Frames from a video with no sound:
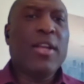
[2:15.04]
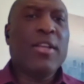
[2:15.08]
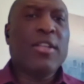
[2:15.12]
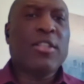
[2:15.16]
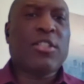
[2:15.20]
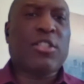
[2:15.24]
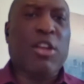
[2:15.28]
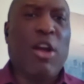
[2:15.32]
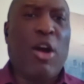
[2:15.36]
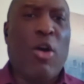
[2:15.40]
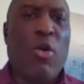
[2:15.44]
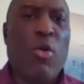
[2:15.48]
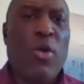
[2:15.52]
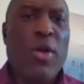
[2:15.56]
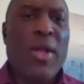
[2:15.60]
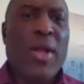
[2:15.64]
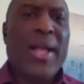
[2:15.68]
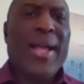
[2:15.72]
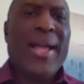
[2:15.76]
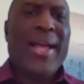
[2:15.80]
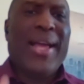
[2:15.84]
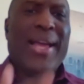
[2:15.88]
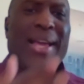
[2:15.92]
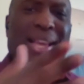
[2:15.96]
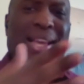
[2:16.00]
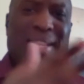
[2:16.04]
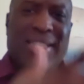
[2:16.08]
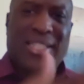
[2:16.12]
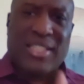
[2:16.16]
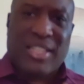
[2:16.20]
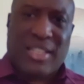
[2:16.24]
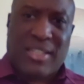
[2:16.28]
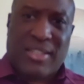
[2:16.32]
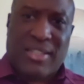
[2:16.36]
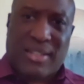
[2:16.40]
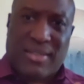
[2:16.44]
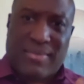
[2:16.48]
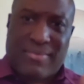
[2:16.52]
So
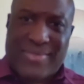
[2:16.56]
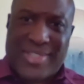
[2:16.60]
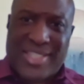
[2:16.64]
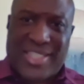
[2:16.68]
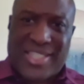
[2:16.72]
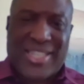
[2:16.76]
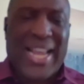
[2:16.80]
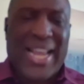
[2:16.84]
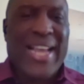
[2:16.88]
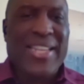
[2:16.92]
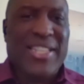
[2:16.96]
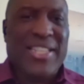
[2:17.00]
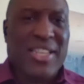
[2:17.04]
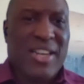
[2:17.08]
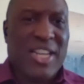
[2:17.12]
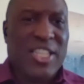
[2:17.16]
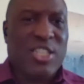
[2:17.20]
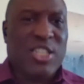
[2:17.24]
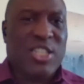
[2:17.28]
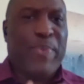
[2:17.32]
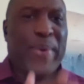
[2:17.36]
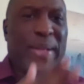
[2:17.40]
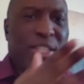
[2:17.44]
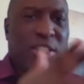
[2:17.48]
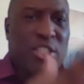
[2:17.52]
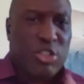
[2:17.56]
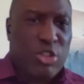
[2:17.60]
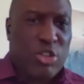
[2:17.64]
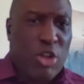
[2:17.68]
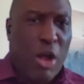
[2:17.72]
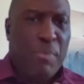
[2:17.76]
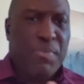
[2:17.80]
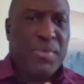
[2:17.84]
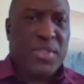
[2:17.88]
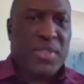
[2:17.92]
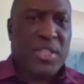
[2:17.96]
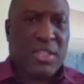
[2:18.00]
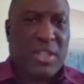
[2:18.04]
his season has been
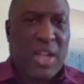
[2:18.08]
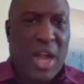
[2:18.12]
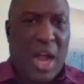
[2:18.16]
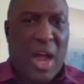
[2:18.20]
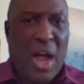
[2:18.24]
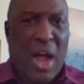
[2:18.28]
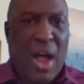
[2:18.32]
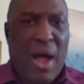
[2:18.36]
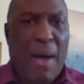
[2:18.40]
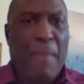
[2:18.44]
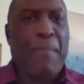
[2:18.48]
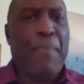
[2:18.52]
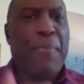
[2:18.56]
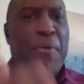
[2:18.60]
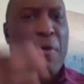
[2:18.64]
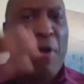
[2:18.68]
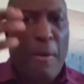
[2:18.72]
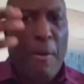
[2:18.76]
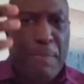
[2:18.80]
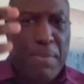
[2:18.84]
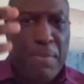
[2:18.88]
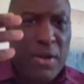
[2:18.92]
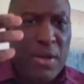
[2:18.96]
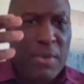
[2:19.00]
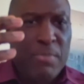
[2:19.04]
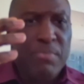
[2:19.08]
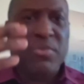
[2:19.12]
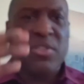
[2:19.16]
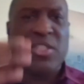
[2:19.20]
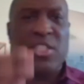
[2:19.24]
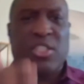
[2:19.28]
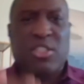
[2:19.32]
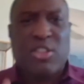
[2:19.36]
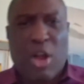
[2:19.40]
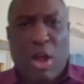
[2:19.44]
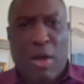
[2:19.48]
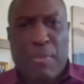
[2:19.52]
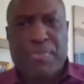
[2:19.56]
stop-start, problems,
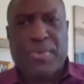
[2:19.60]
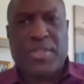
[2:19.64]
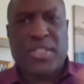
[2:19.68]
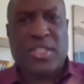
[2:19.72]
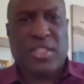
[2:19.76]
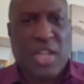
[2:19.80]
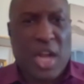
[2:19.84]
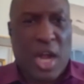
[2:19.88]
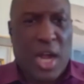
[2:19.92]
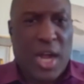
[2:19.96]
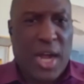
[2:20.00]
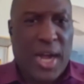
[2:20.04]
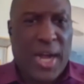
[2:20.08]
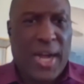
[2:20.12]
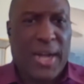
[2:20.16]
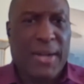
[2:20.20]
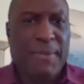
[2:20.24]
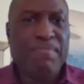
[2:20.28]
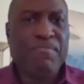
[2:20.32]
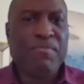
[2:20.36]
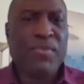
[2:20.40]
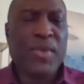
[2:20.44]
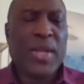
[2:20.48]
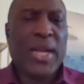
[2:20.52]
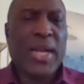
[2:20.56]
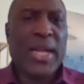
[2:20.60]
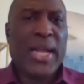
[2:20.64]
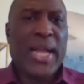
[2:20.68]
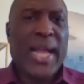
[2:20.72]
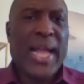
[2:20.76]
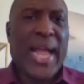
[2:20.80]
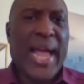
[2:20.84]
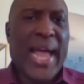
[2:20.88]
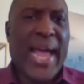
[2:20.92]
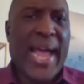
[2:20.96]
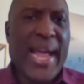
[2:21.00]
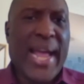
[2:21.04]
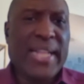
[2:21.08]
stop-start.
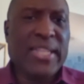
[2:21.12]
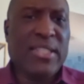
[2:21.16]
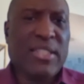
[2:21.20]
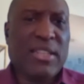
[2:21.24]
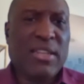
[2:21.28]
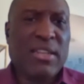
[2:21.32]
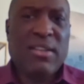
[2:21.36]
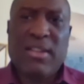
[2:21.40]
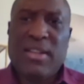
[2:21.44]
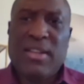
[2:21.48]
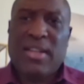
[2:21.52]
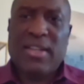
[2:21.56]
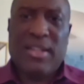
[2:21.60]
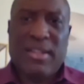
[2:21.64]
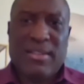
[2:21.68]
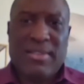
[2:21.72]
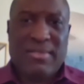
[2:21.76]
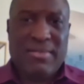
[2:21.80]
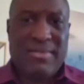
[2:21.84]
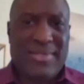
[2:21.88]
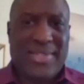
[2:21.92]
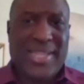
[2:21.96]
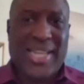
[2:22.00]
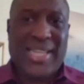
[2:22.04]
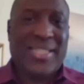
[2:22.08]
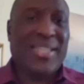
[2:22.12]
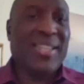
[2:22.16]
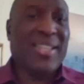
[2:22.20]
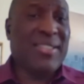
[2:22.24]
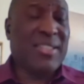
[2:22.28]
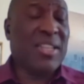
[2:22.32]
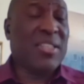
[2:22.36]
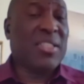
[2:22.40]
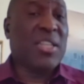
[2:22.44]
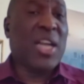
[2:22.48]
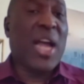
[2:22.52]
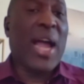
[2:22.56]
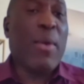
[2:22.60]
And this is
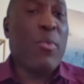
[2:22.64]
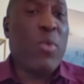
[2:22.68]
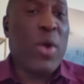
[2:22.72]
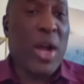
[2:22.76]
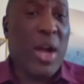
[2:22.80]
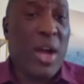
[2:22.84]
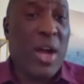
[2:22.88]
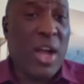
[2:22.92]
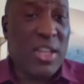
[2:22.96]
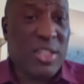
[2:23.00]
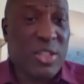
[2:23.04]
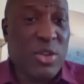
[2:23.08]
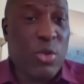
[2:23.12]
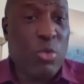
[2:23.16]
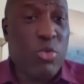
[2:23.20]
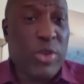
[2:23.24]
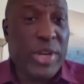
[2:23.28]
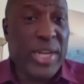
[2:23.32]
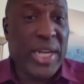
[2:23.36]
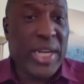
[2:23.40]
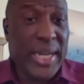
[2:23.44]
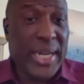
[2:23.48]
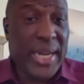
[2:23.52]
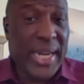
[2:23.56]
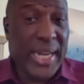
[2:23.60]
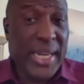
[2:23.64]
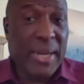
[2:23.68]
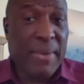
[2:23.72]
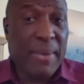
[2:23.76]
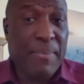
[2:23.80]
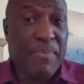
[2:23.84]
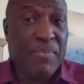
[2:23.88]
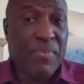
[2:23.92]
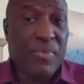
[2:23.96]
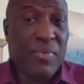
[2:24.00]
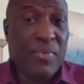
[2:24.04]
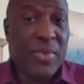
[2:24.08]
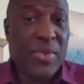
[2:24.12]
the time where Arsenal really need
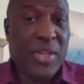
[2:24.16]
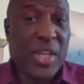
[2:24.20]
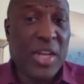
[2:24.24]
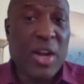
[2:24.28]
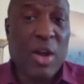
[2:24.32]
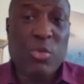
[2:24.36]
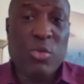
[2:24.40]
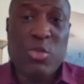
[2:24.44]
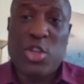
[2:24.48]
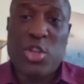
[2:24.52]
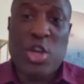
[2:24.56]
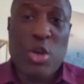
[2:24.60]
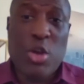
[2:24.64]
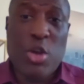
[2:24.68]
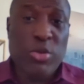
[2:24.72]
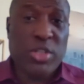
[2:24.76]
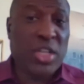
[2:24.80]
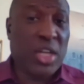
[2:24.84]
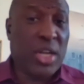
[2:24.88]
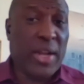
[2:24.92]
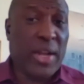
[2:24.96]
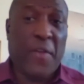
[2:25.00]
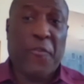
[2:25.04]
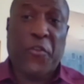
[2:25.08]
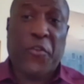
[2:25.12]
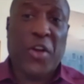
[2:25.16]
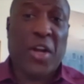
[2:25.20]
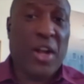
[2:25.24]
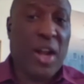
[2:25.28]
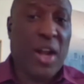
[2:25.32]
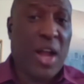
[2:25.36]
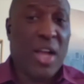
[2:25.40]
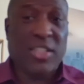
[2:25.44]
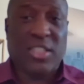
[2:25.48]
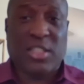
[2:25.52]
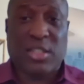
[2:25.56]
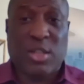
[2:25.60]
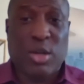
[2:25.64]
him. You know, usually for the
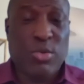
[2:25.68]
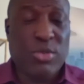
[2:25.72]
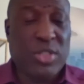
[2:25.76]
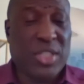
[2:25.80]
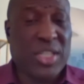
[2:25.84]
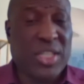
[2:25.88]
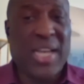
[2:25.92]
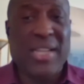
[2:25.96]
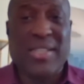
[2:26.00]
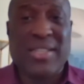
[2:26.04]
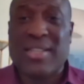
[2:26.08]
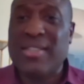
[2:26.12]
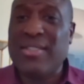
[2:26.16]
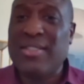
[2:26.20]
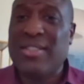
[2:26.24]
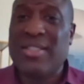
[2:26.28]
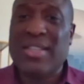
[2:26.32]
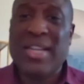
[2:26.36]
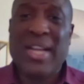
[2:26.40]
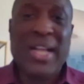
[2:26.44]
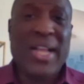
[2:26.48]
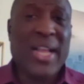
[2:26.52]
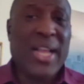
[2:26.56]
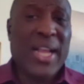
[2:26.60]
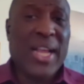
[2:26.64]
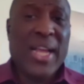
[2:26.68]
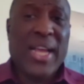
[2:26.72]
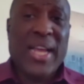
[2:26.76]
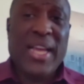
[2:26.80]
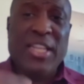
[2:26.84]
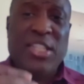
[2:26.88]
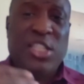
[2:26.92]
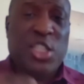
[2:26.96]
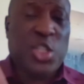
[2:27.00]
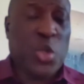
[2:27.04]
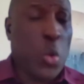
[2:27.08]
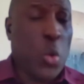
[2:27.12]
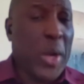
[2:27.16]
last 2 seasons,
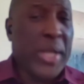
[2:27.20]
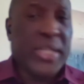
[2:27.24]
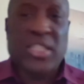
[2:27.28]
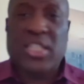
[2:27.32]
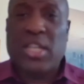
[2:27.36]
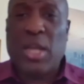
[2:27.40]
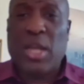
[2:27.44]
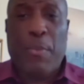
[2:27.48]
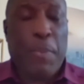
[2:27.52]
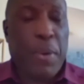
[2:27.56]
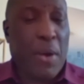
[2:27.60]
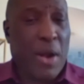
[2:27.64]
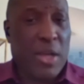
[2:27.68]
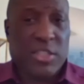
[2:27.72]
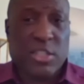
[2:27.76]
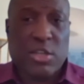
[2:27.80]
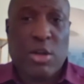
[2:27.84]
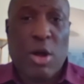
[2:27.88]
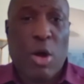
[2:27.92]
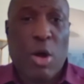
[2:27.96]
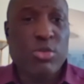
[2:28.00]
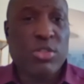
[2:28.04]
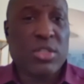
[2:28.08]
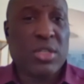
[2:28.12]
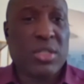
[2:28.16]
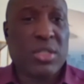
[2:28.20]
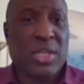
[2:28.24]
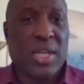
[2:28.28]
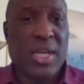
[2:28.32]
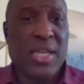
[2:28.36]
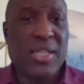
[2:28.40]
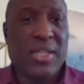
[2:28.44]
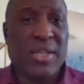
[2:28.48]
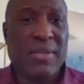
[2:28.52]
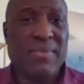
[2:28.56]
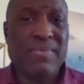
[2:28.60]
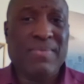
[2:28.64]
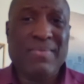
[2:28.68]
he's 20-plus goals a
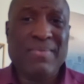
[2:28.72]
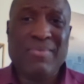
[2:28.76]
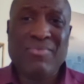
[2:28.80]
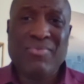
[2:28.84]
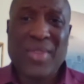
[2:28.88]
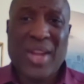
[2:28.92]
season.